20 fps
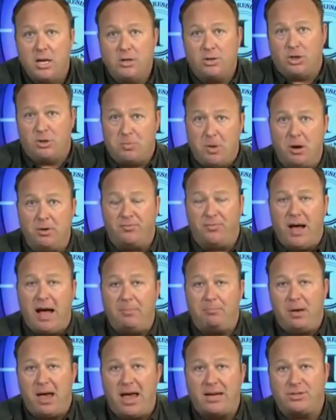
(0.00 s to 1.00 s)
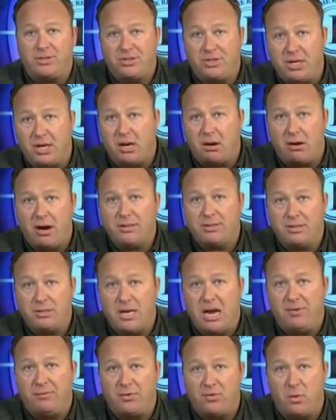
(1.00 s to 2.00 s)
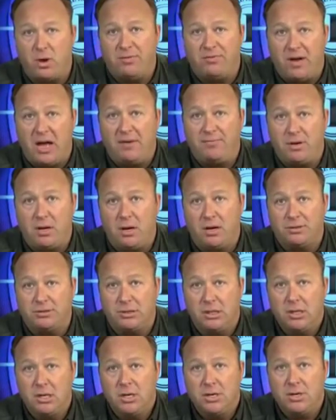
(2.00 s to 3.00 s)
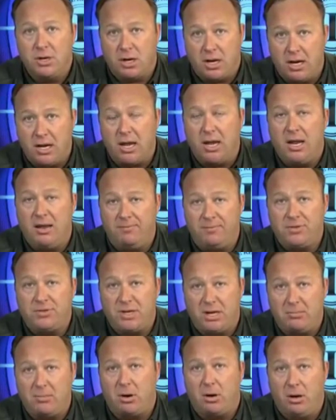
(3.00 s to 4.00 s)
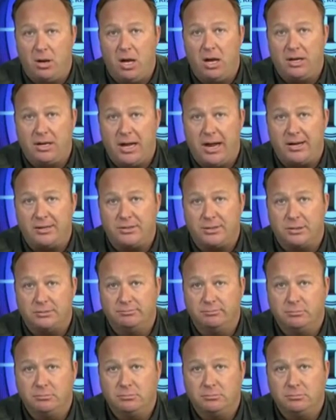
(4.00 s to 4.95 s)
You smoke 5 packs of cigarettes a day for 25 years, you're going to get emphysema or lung cancer.